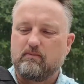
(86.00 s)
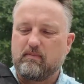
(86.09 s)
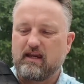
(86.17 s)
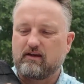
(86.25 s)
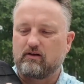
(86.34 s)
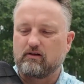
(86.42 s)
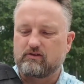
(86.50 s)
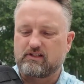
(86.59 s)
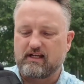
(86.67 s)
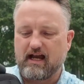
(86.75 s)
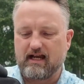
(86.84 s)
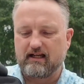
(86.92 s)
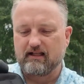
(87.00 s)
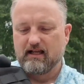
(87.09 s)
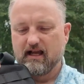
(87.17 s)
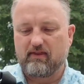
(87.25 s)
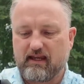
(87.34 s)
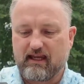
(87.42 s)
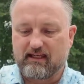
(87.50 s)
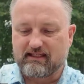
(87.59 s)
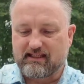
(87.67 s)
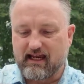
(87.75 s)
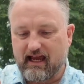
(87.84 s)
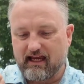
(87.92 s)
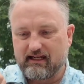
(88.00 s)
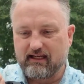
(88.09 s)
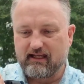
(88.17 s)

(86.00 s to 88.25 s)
make your own style. On the inside,